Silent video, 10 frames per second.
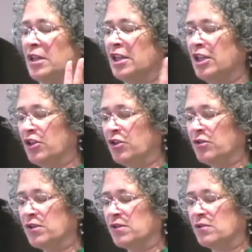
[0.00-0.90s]

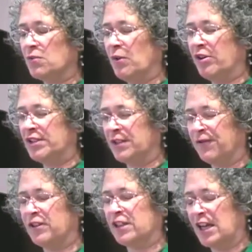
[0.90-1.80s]
Here's where a
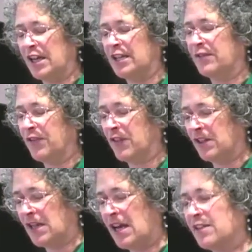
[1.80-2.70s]
different kind of
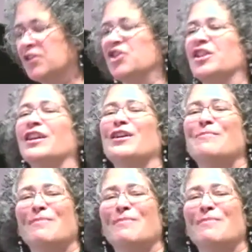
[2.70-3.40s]
theology